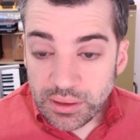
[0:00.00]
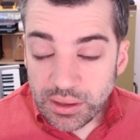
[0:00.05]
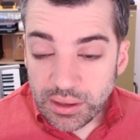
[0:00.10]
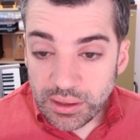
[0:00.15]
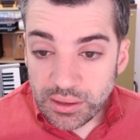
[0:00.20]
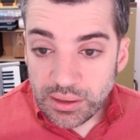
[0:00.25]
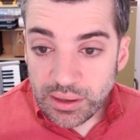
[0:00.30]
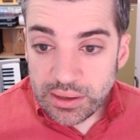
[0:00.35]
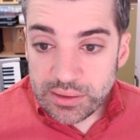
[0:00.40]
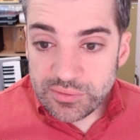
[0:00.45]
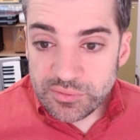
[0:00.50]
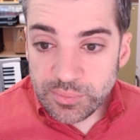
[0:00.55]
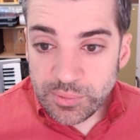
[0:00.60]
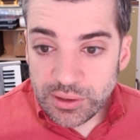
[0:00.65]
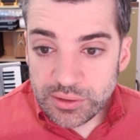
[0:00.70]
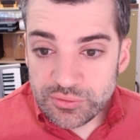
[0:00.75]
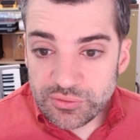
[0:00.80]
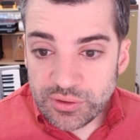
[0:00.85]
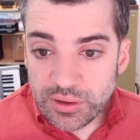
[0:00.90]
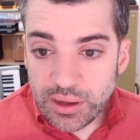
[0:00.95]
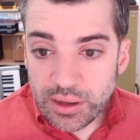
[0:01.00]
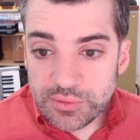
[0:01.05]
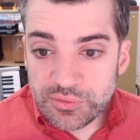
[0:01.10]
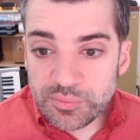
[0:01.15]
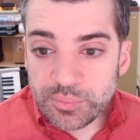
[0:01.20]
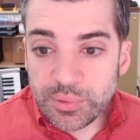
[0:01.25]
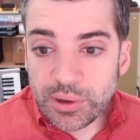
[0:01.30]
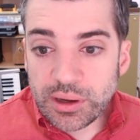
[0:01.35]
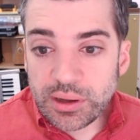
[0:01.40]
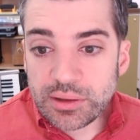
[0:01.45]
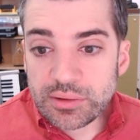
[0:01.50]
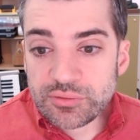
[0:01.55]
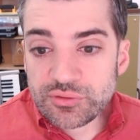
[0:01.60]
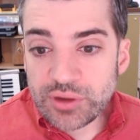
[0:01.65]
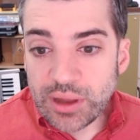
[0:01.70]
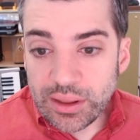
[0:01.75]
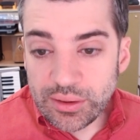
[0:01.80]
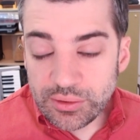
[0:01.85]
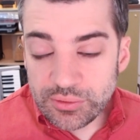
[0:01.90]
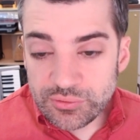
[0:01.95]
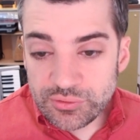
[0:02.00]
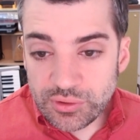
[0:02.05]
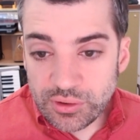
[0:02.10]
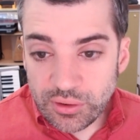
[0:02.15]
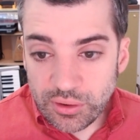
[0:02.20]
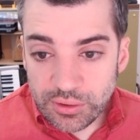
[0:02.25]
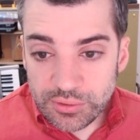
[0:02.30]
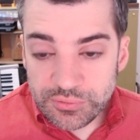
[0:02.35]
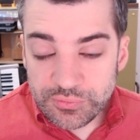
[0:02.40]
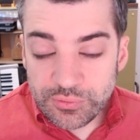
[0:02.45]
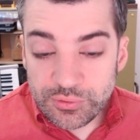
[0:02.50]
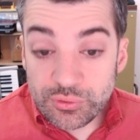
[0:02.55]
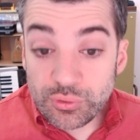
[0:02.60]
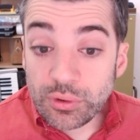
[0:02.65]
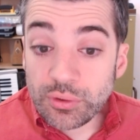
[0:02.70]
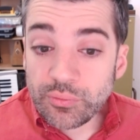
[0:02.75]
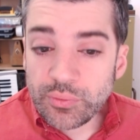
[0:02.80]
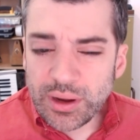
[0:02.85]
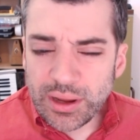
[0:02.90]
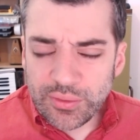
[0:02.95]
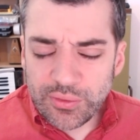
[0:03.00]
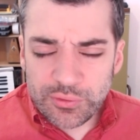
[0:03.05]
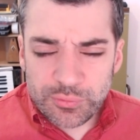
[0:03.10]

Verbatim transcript: And ice bucket, ice bucket challenge calls for short, right?